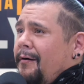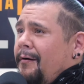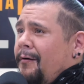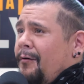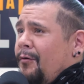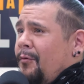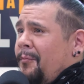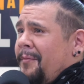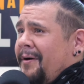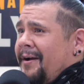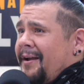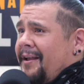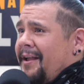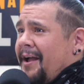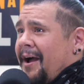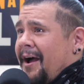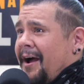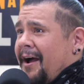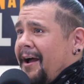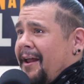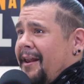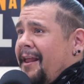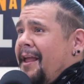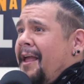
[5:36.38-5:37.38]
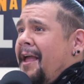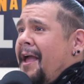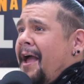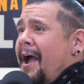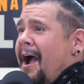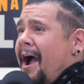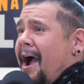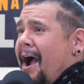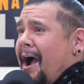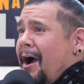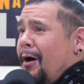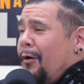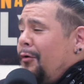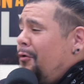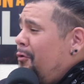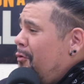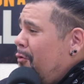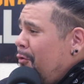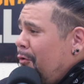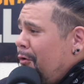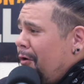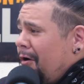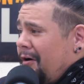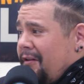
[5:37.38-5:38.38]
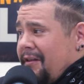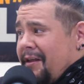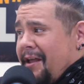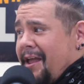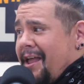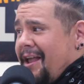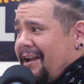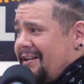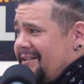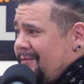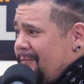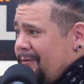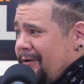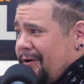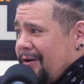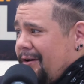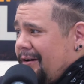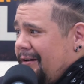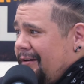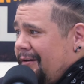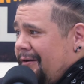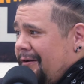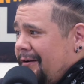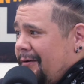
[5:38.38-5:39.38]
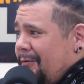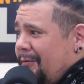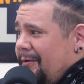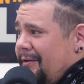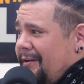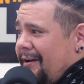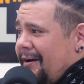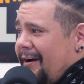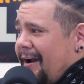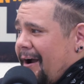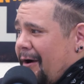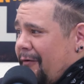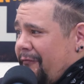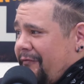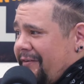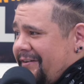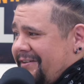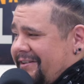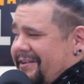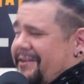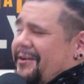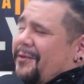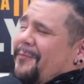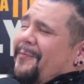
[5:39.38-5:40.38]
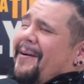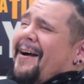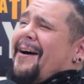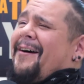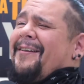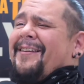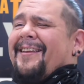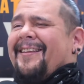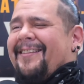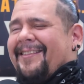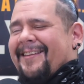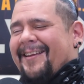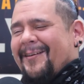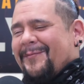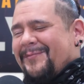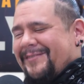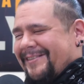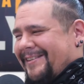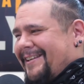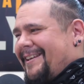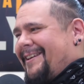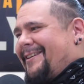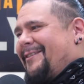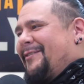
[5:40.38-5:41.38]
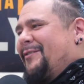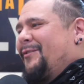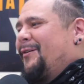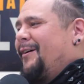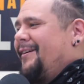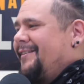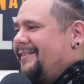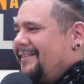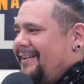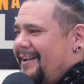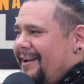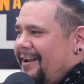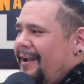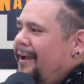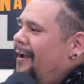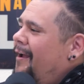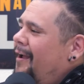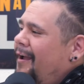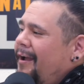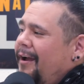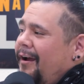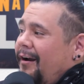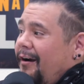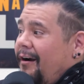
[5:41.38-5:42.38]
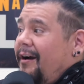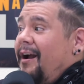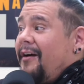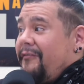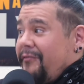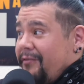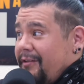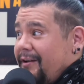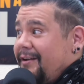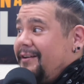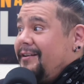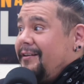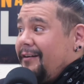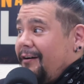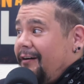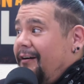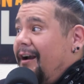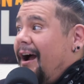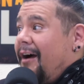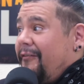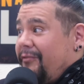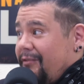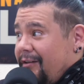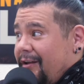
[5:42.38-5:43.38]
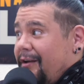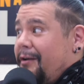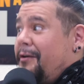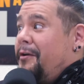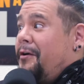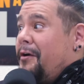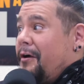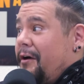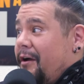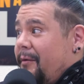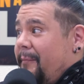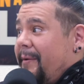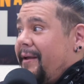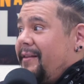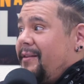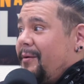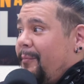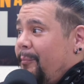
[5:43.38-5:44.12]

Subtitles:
oh my God, how cool are the X-Men going to look when their outfits come out in the MCU? I was like, her outfit looked good, man.